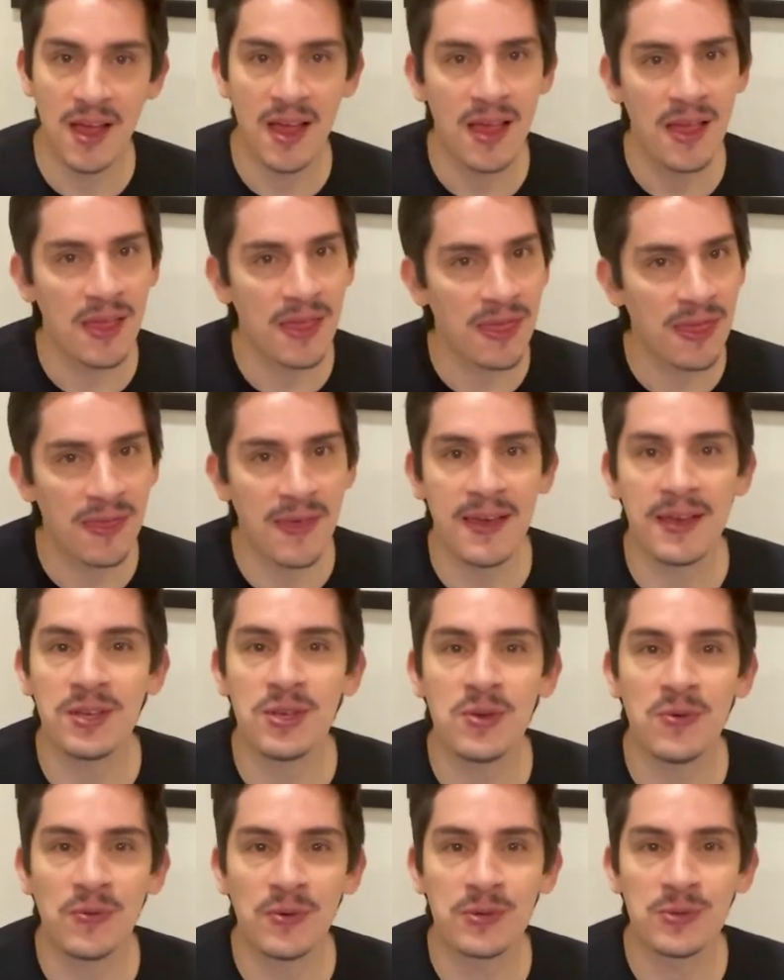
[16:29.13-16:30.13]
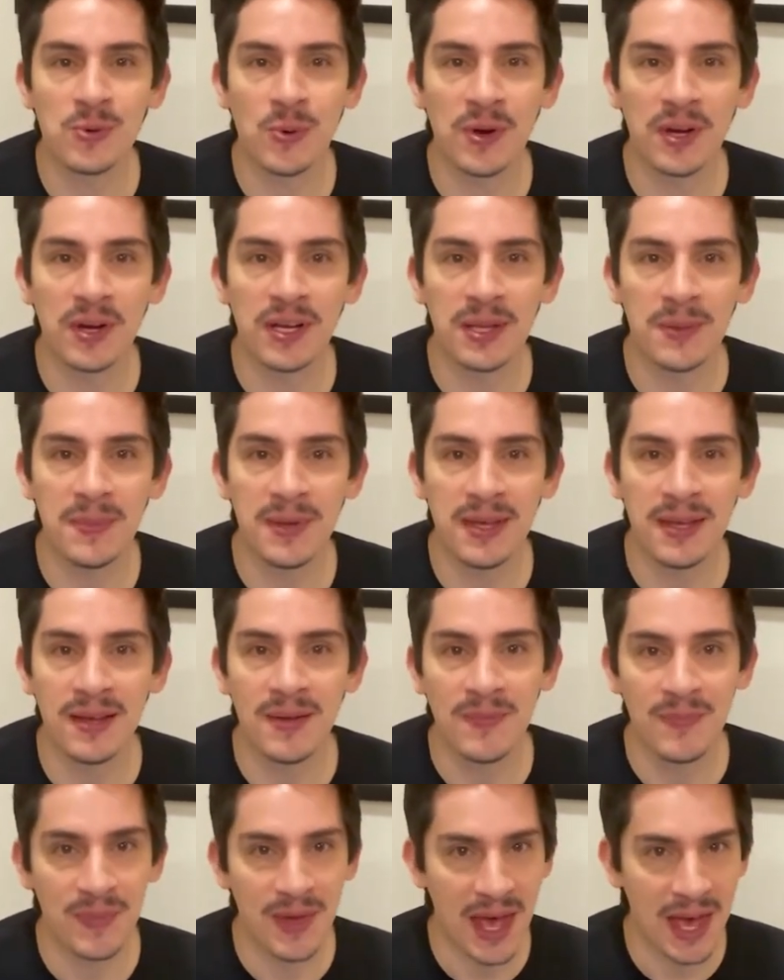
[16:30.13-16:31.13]
Thank you for joining me, and
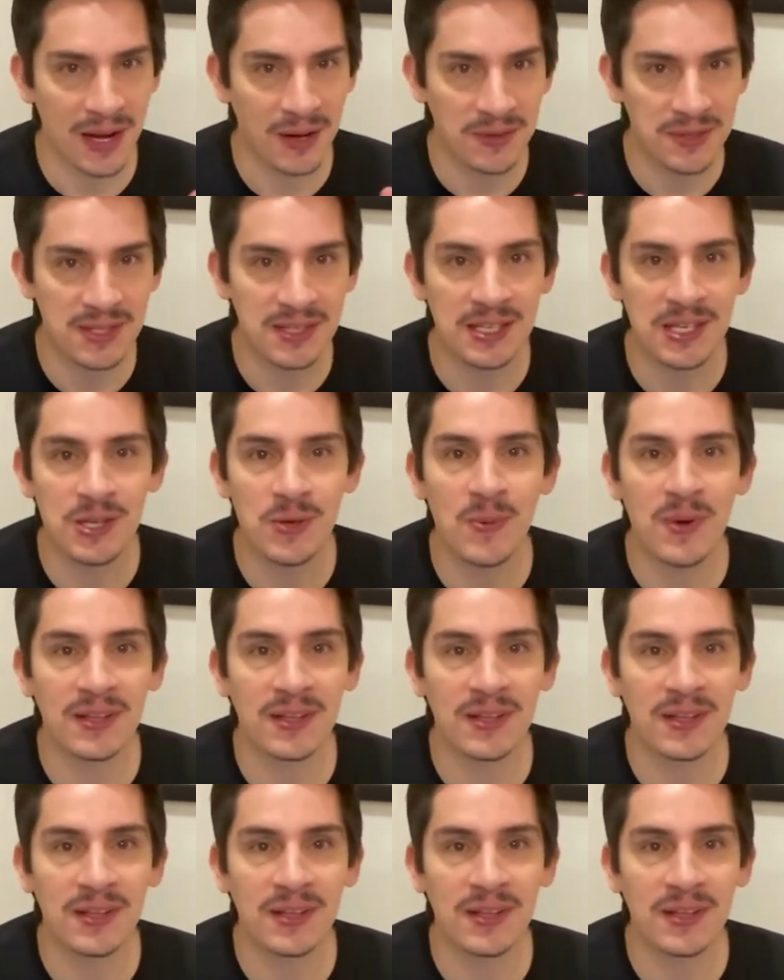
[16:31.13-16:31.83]
I'll see you at lesson